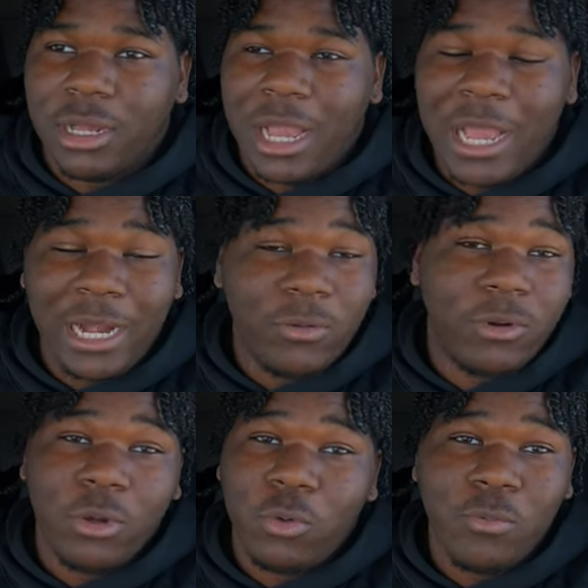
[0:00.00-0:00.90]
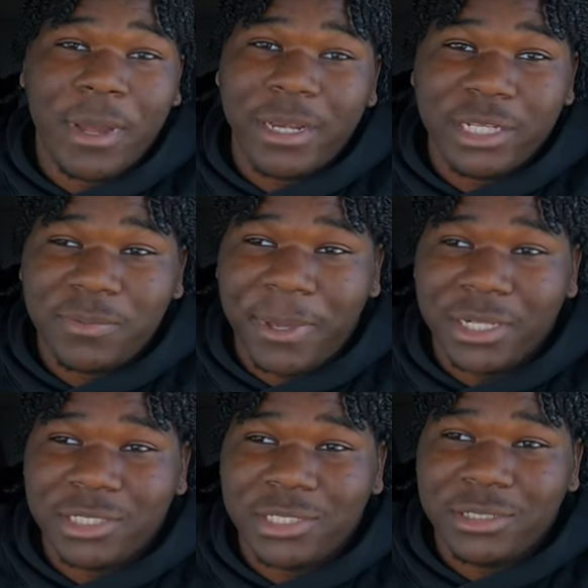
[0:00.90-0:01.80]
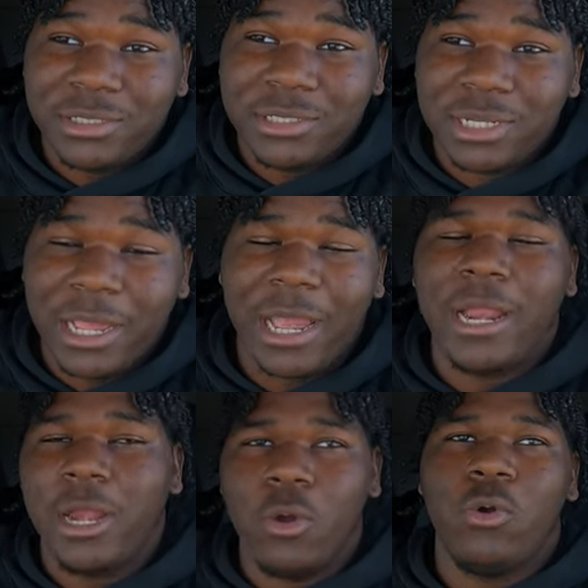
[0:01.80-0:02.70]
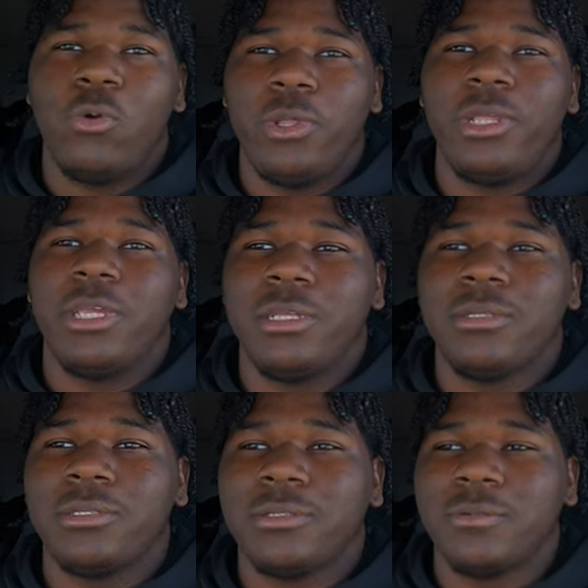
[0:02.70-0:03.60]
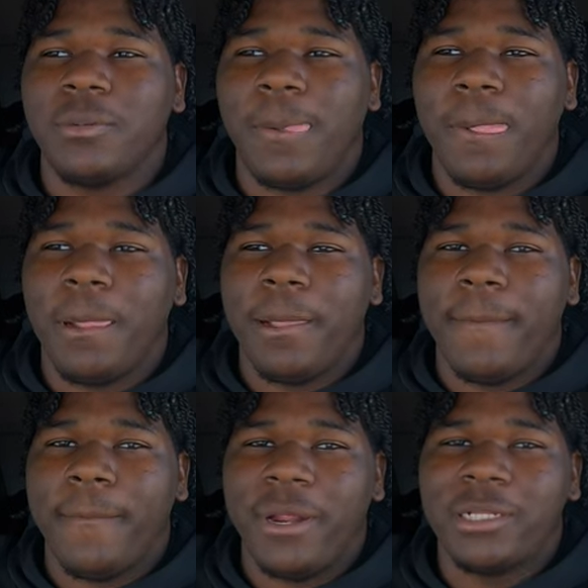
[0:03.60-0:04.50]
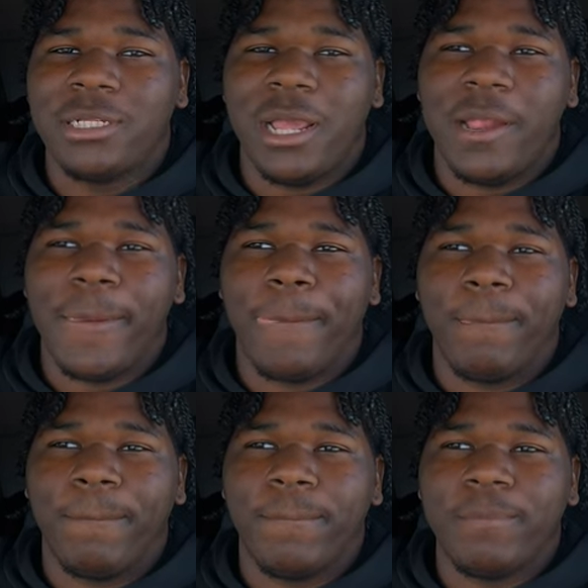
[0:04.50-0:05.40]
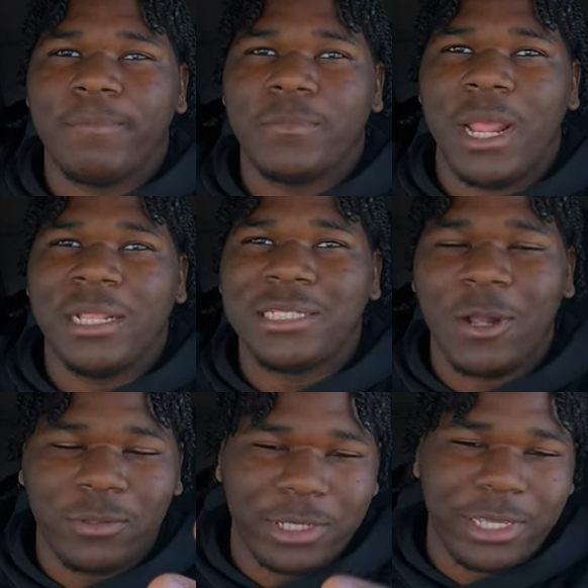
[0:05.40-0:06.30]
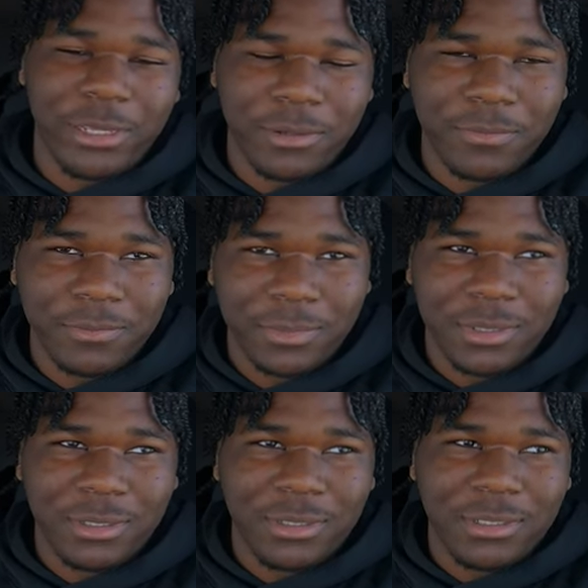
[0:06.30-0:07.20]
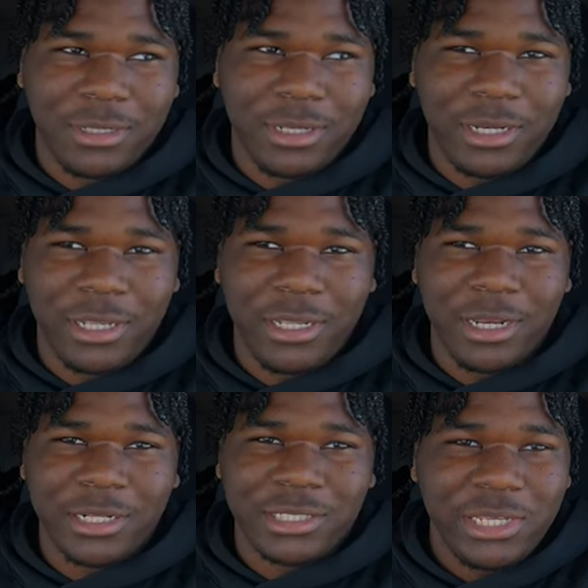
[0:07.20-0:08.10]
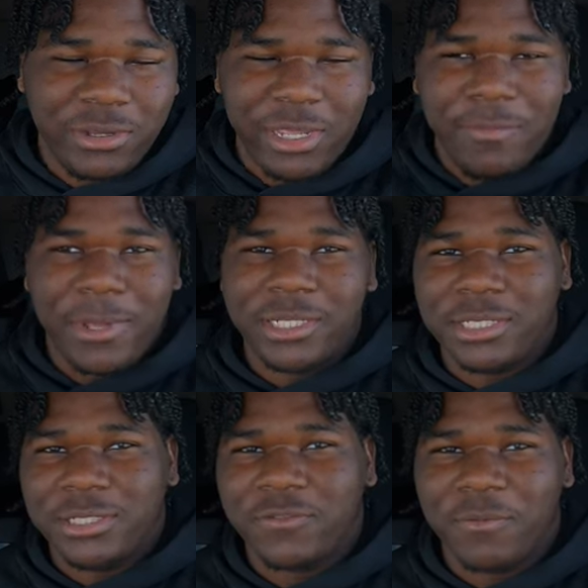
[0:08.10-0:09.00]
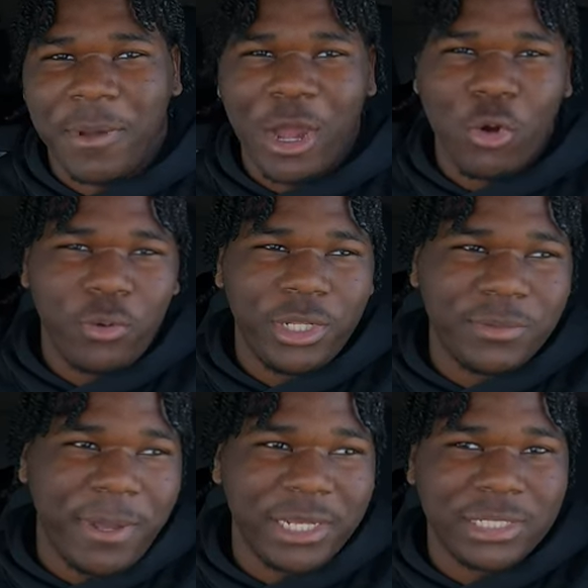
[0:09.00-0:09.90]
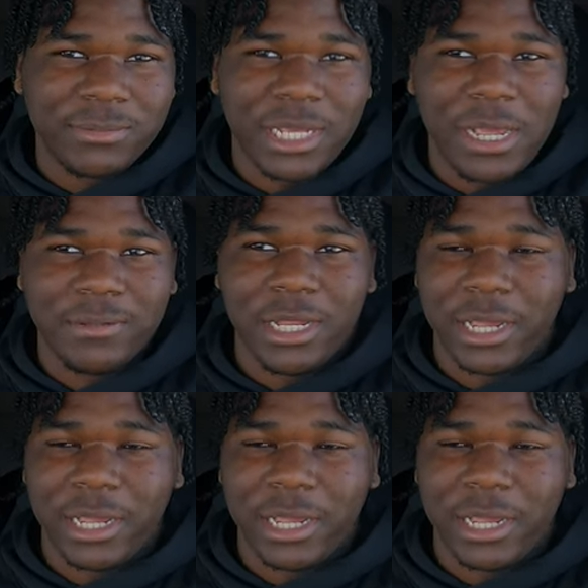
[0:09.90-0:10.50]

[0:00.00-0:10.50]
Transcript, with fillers: I don't know who my dispatch is. Like I know who he is, but it's like I talk to him and then I still get messages from my old dispatch sometimes.